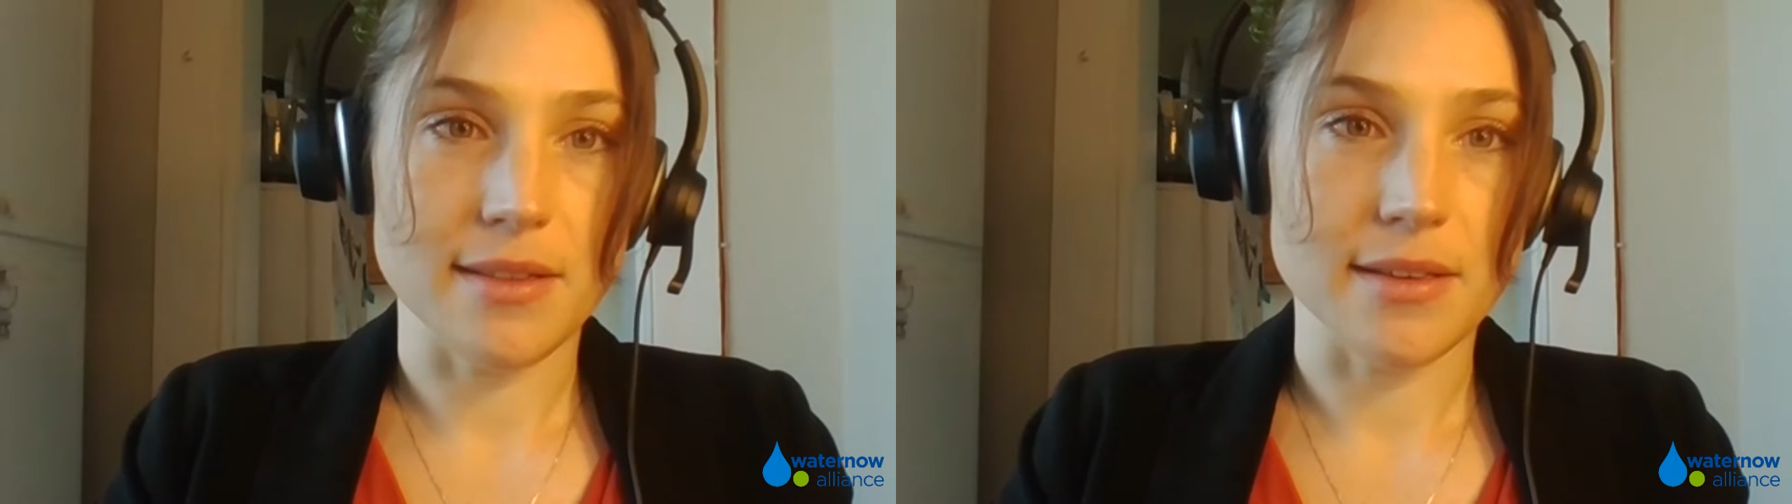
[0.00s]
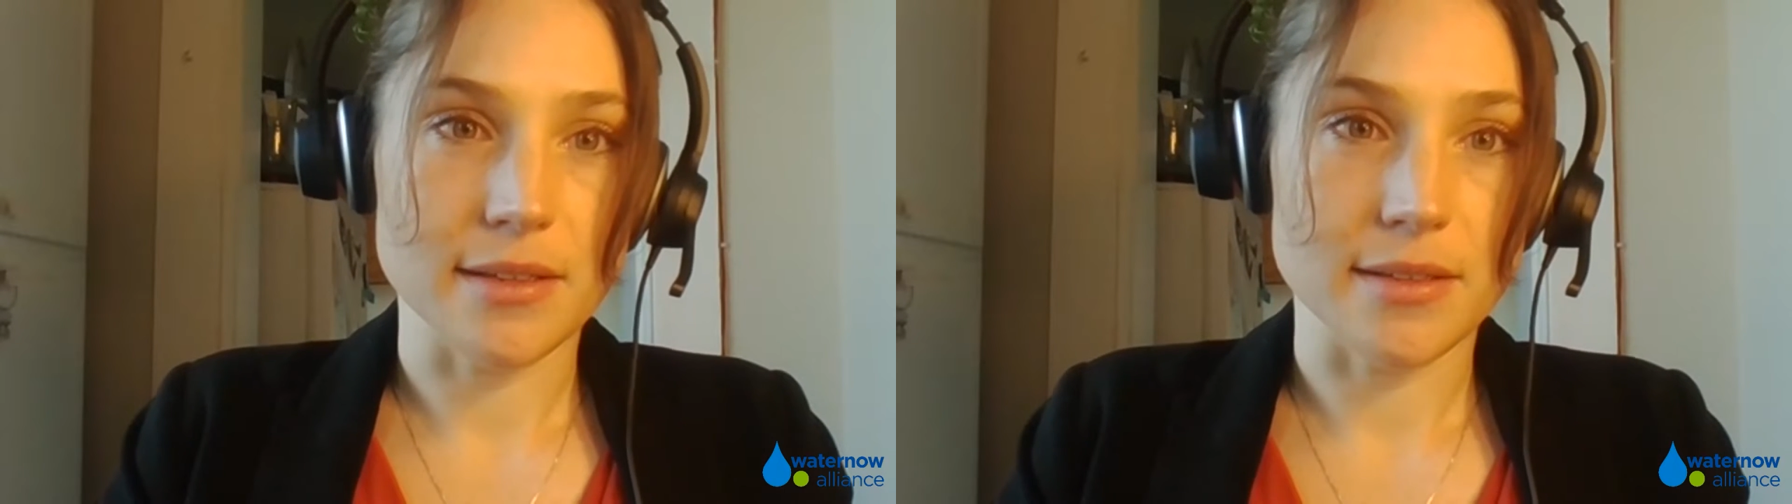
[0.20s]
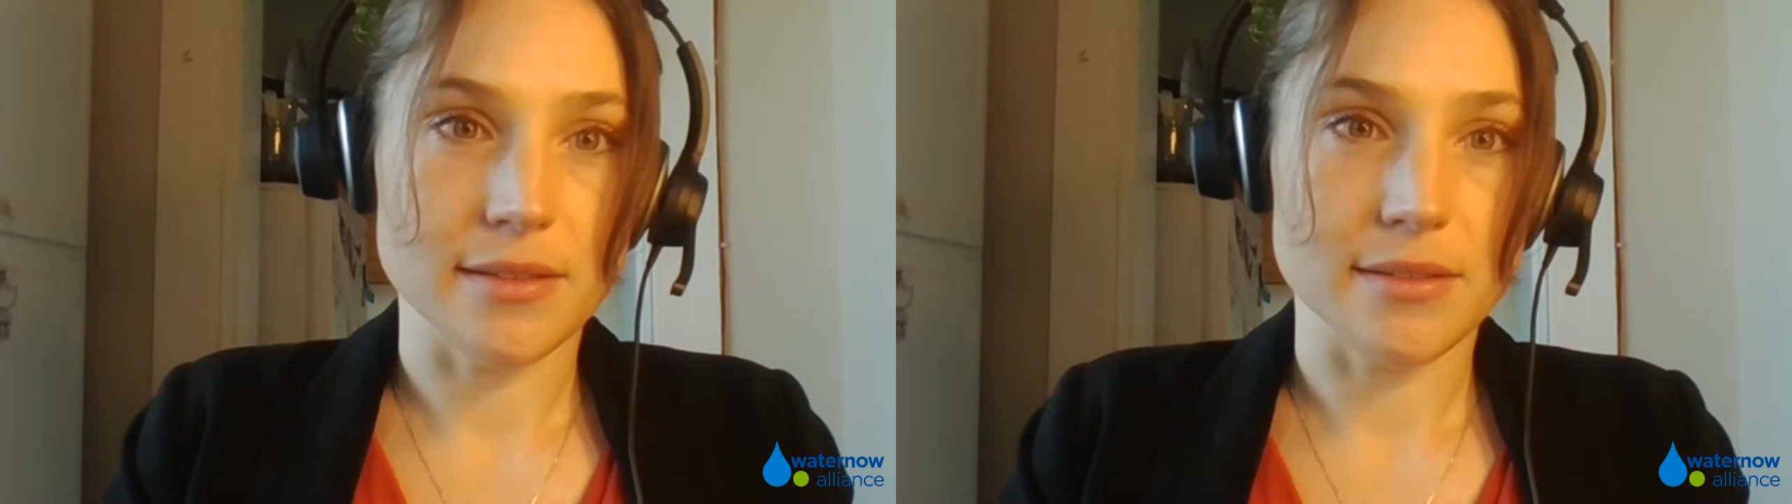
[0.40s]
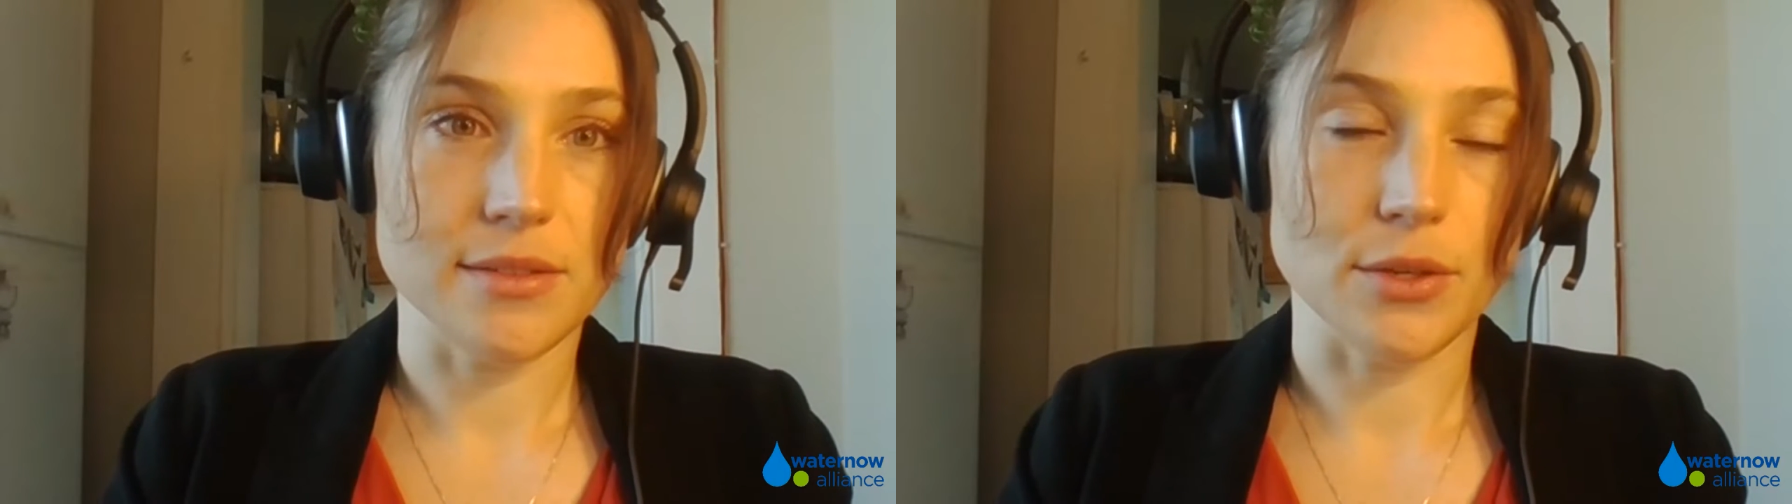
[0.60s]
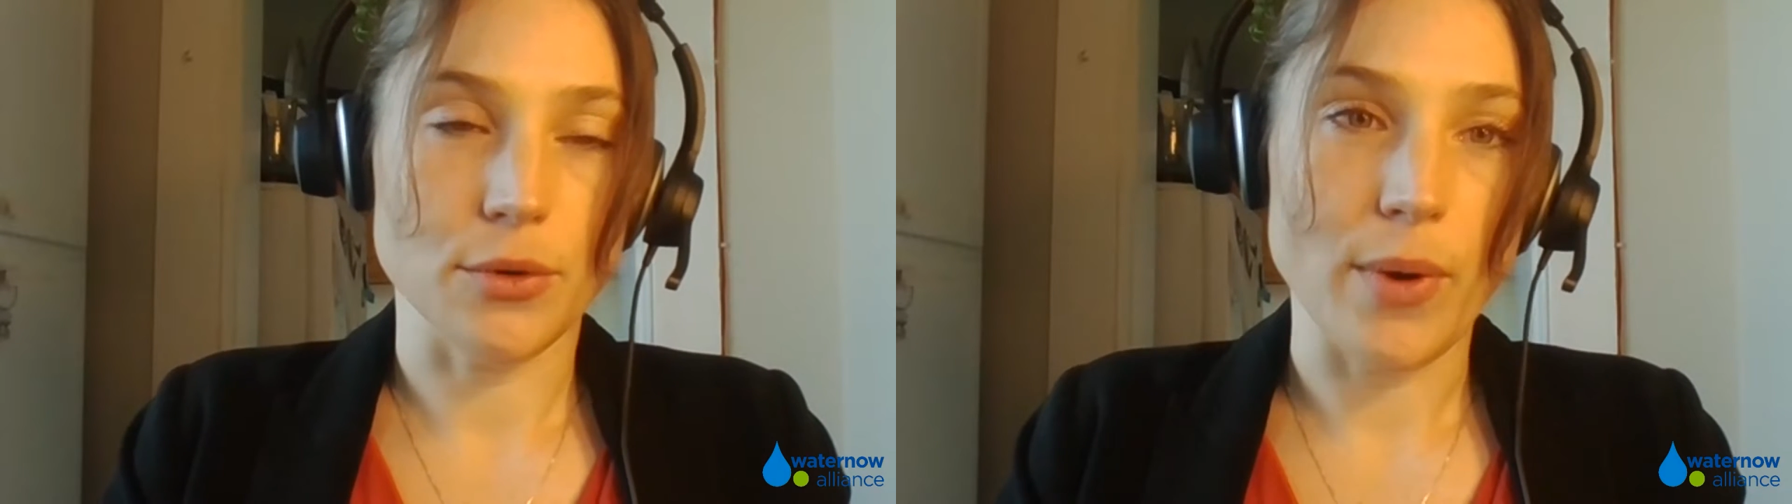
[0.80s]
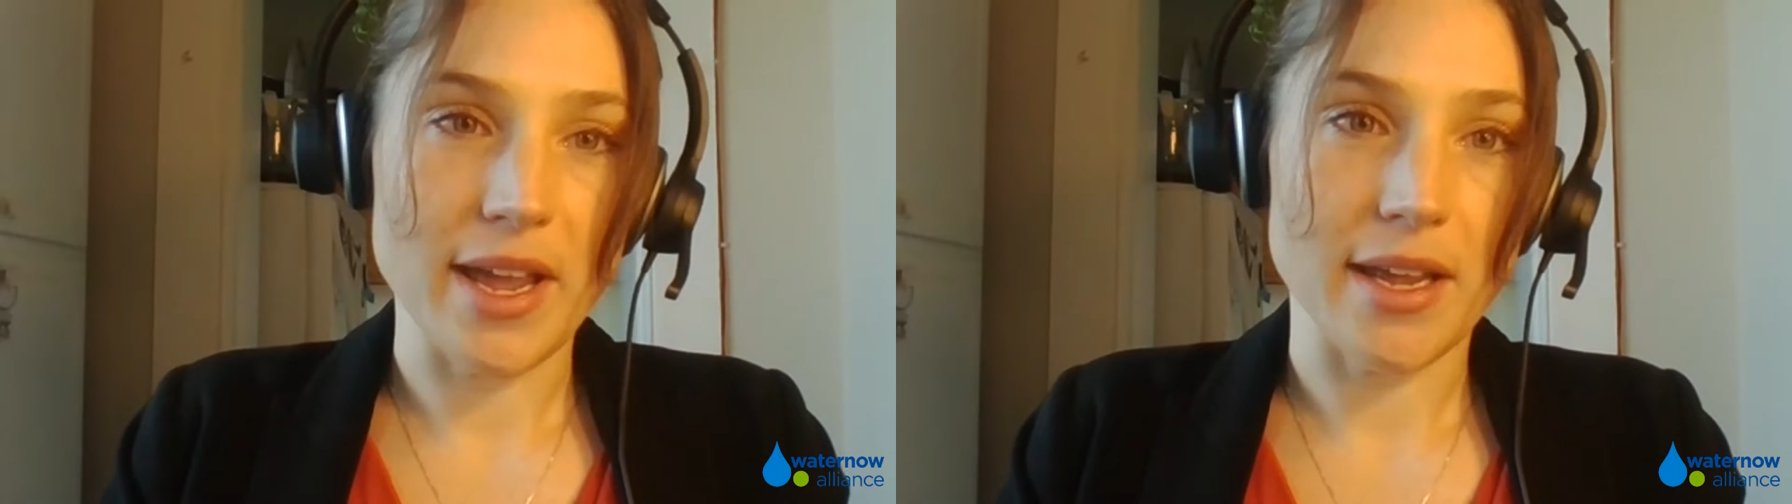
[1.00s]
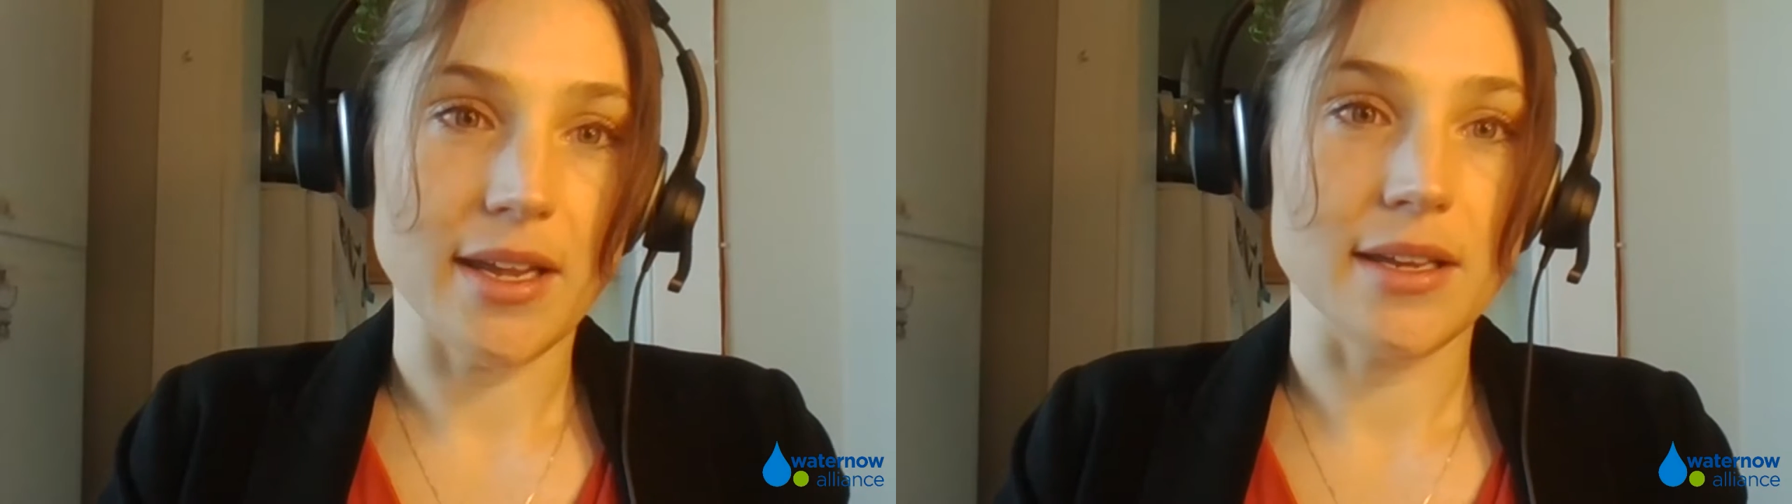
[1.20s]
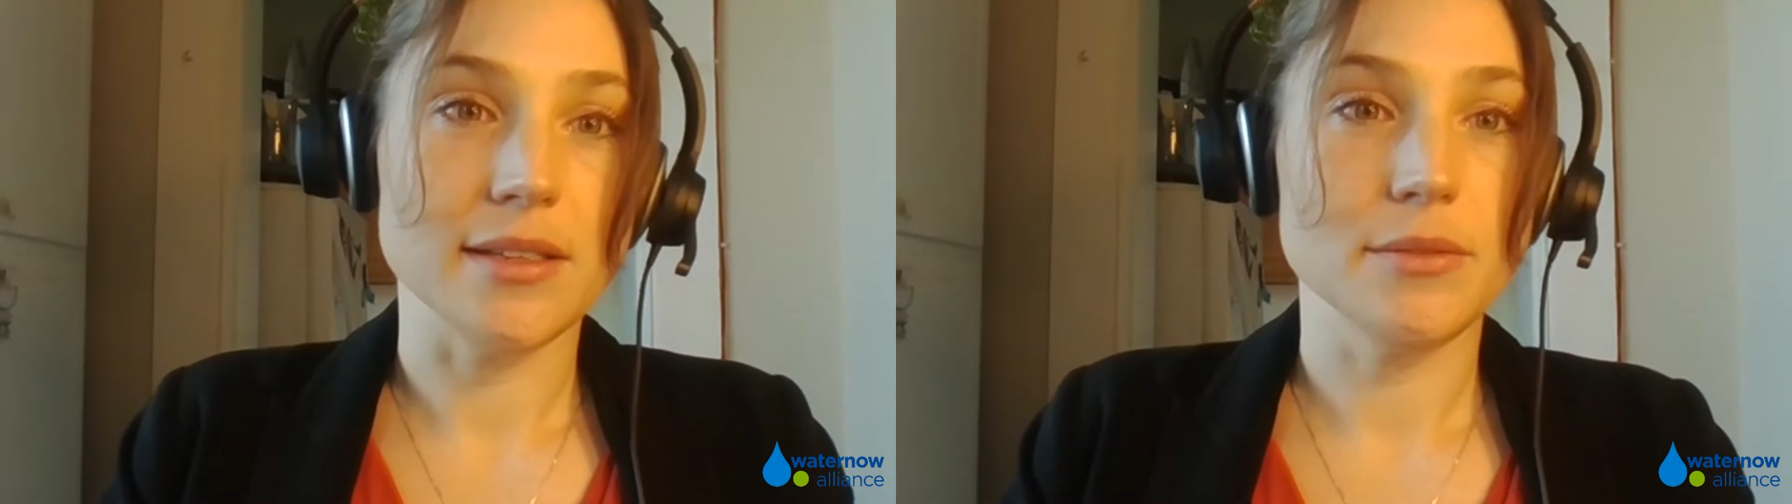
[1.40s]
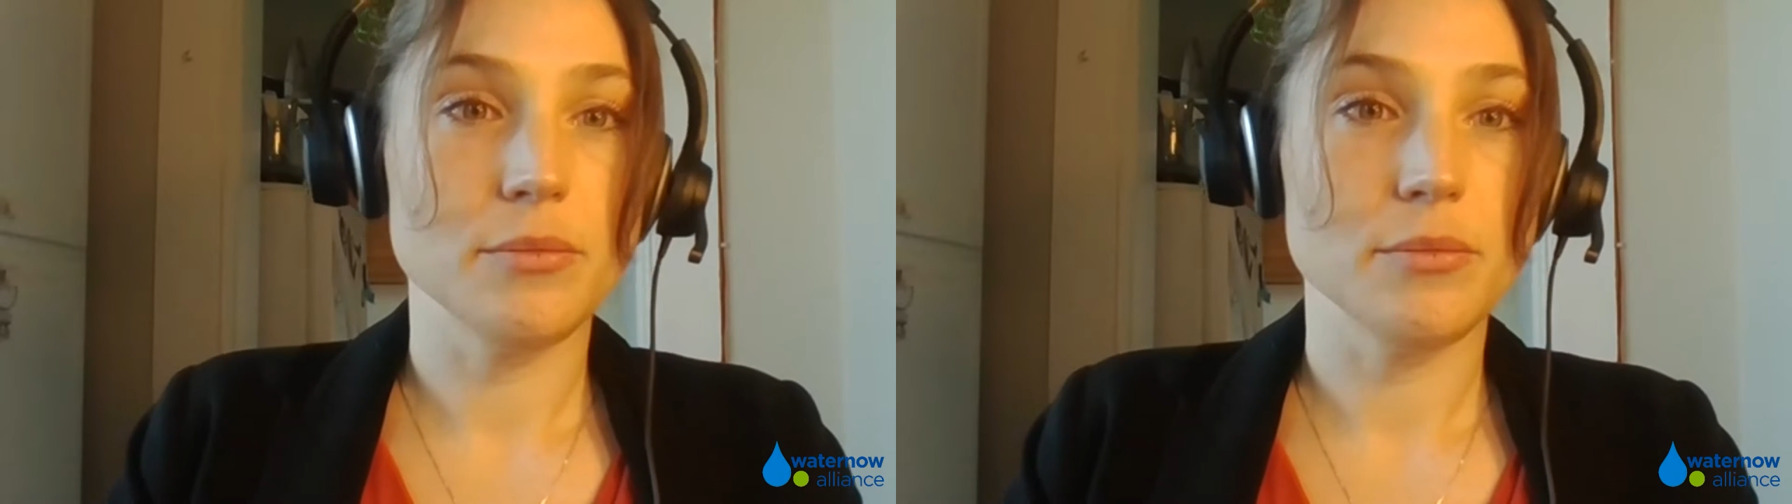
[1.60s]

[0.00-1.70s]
the way